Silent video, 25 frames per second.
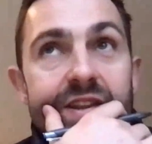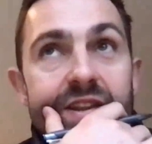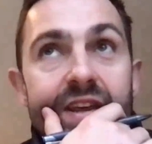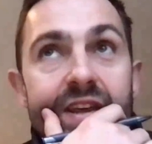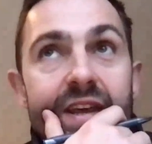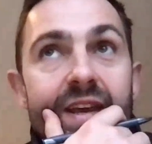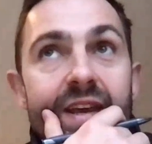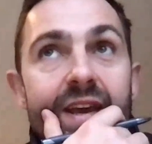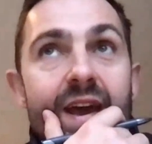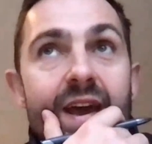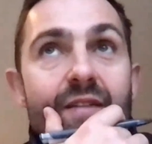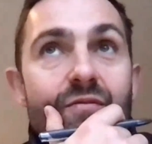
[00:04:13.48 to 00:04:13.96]
I
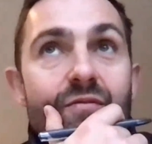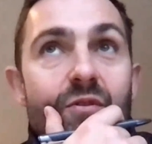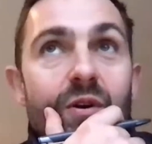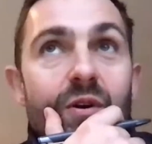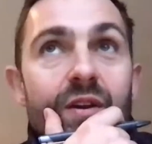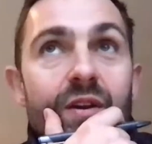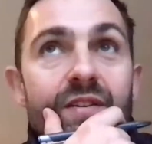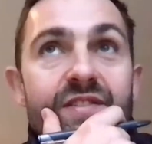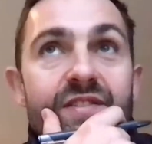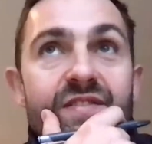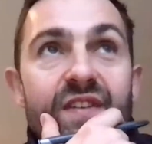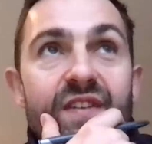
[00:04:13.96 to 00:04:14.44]
think
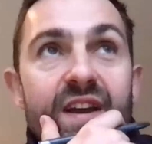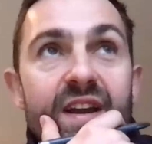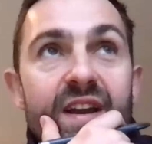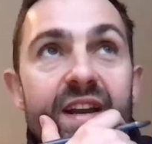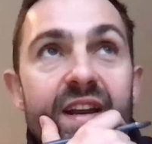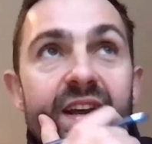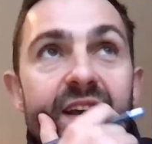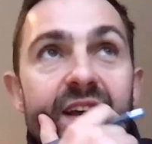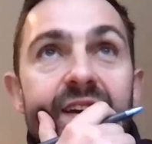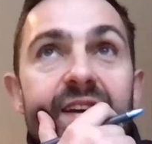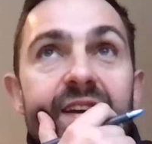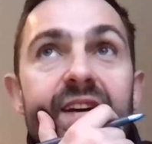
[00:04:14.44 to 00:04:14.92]
everyone's
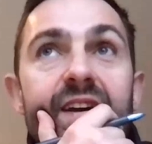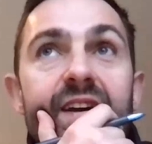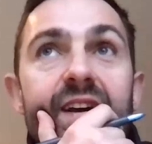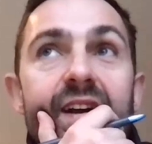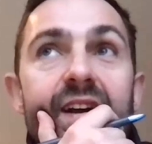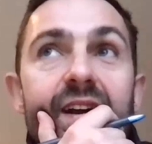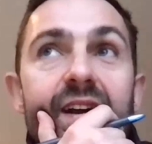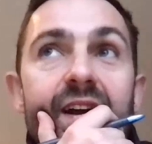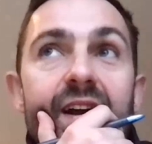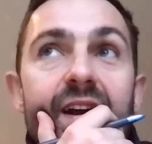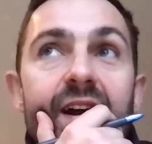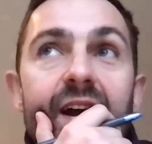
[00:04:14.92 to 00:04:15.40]
feeling
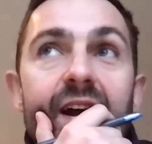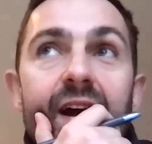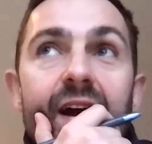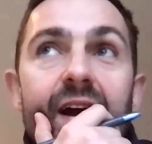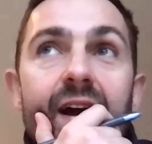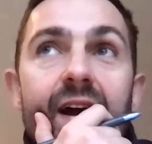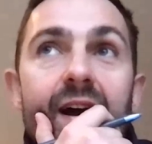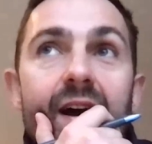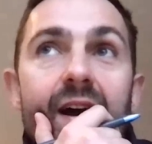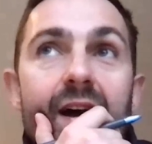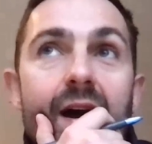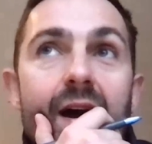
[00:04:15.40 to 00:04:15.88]

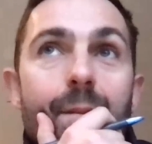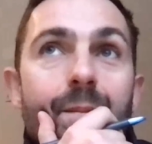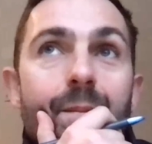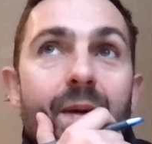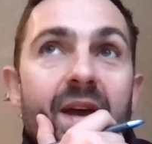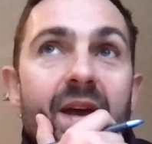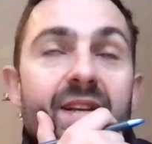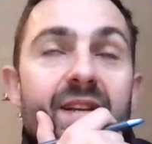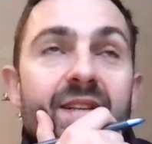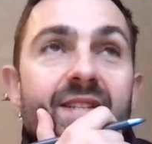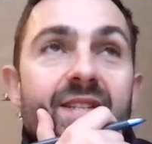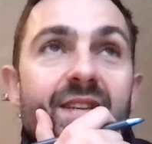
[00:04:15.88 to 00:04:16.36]
a
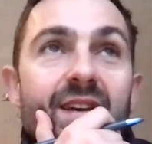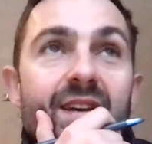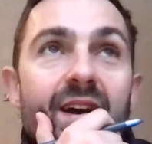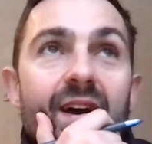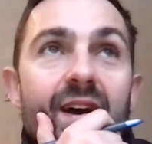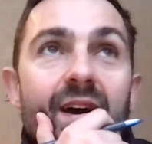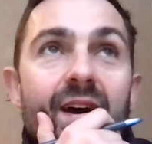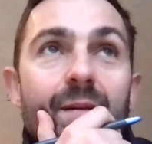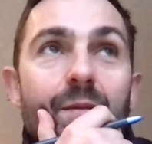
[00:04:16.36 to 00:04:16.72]
bit